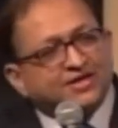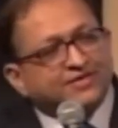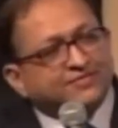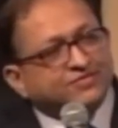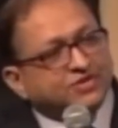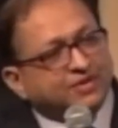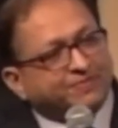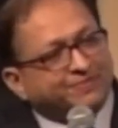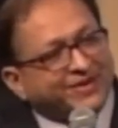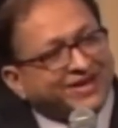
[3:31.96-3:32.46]

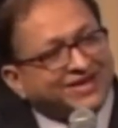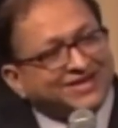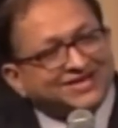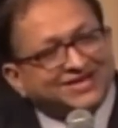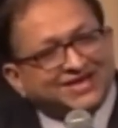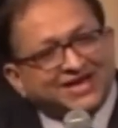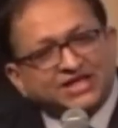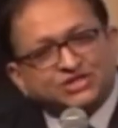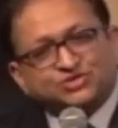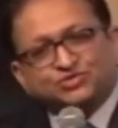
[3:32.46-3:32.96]
the pain
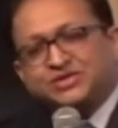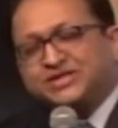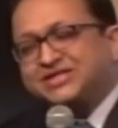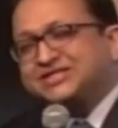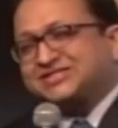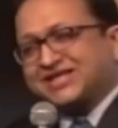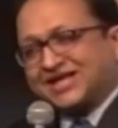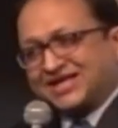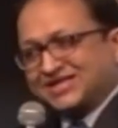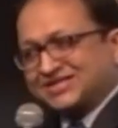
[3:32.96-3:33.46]
gradually
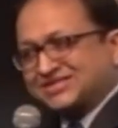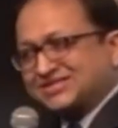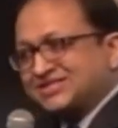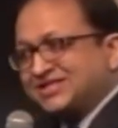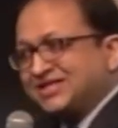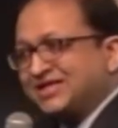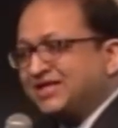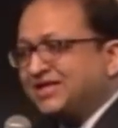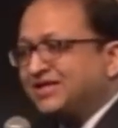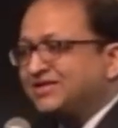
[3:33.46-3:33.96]
settles.
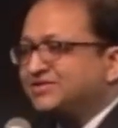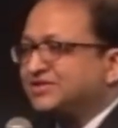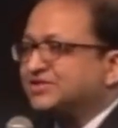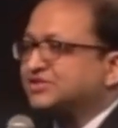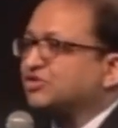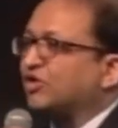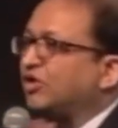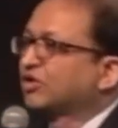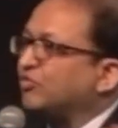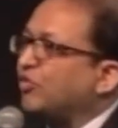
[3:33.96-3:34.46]
This is
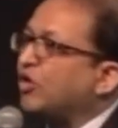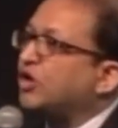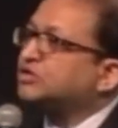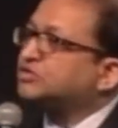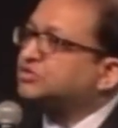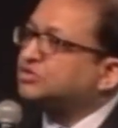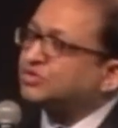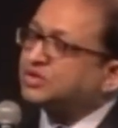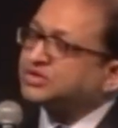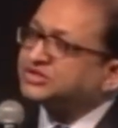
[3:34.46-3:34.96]
called
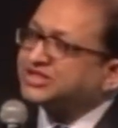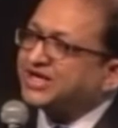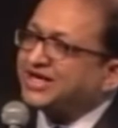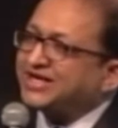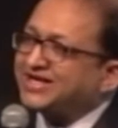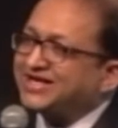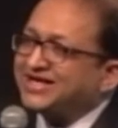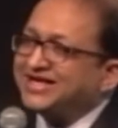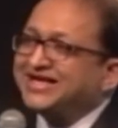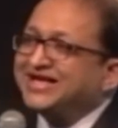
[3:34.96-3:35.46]
walk-through
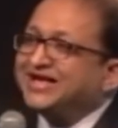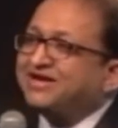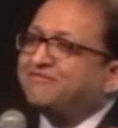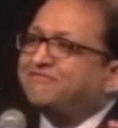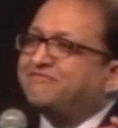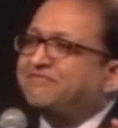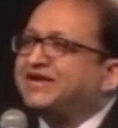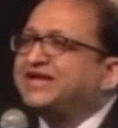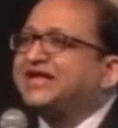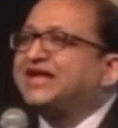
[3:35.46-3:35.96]
angina,
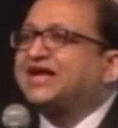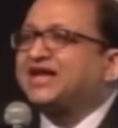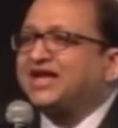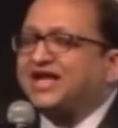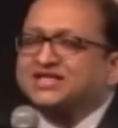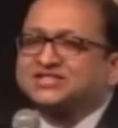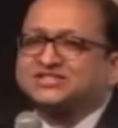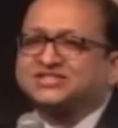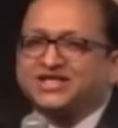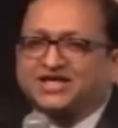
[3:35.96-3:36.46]
very
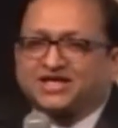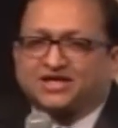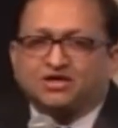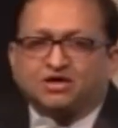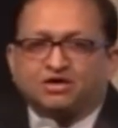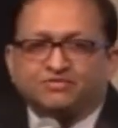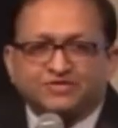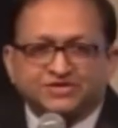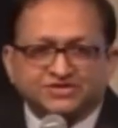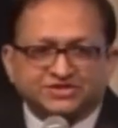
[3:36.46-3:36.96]
classic
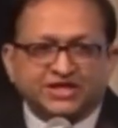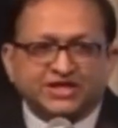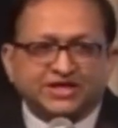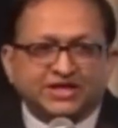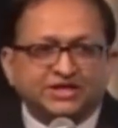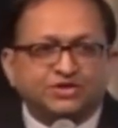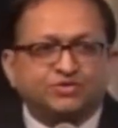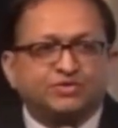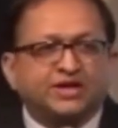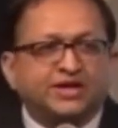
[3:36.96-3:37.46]
of angina.
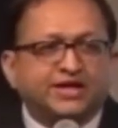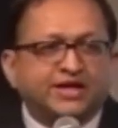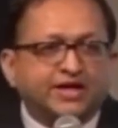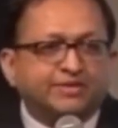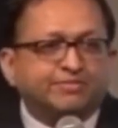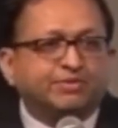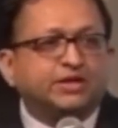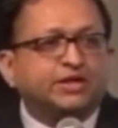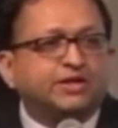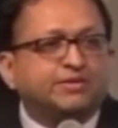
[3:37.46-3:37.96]
You can
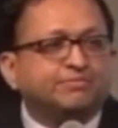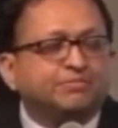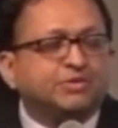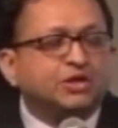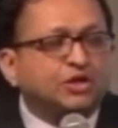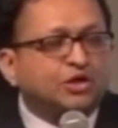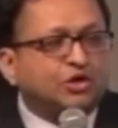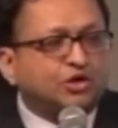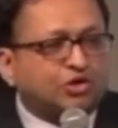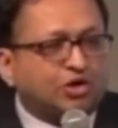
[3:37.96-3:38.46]
label him
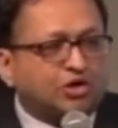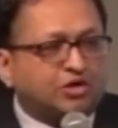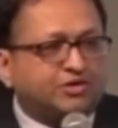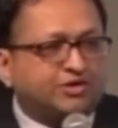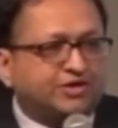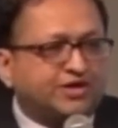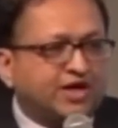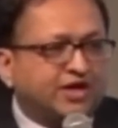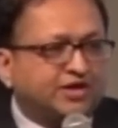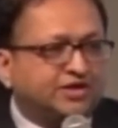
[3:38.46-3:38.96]

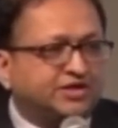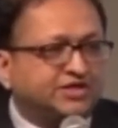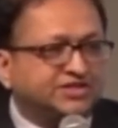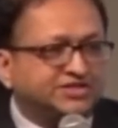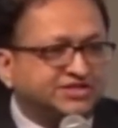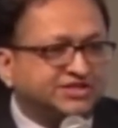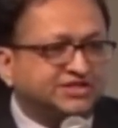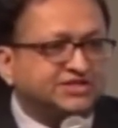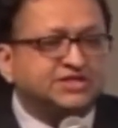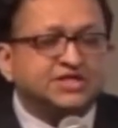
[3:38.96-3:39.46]
coronary artery
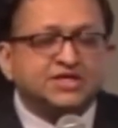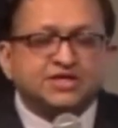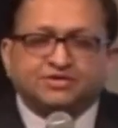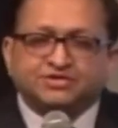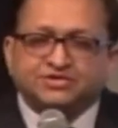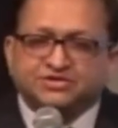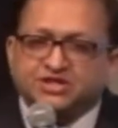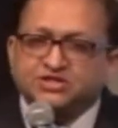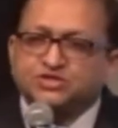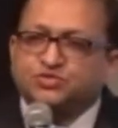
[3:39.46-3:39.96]
disease
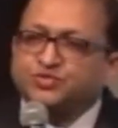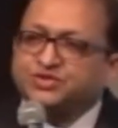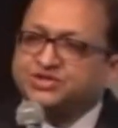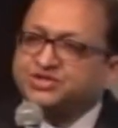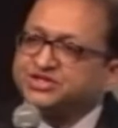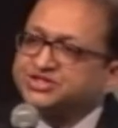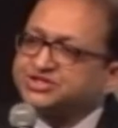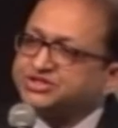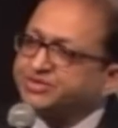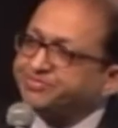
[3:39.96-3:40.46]
just with
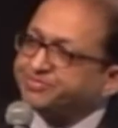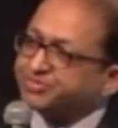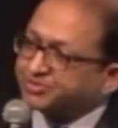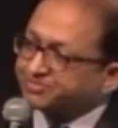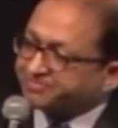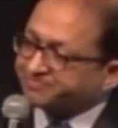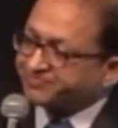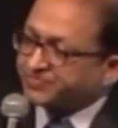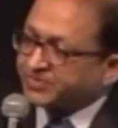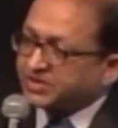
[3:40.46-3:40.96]
this symptom.
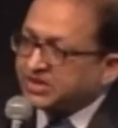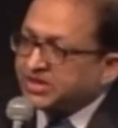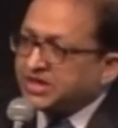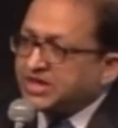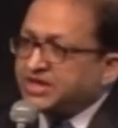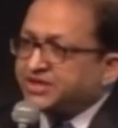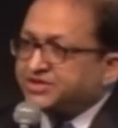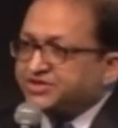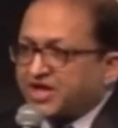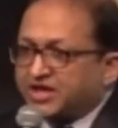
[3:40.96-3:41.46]

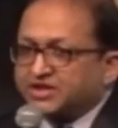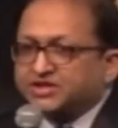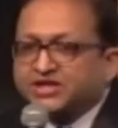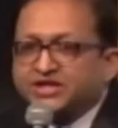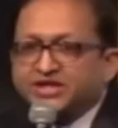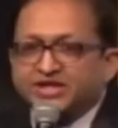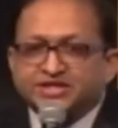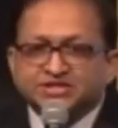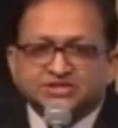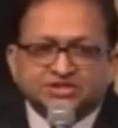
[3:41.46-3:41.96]
The other
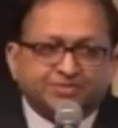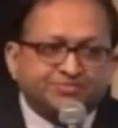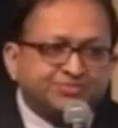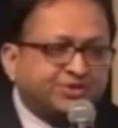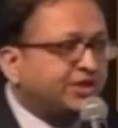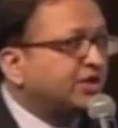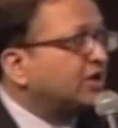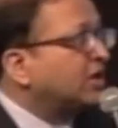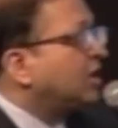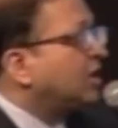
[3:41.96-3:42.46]
is something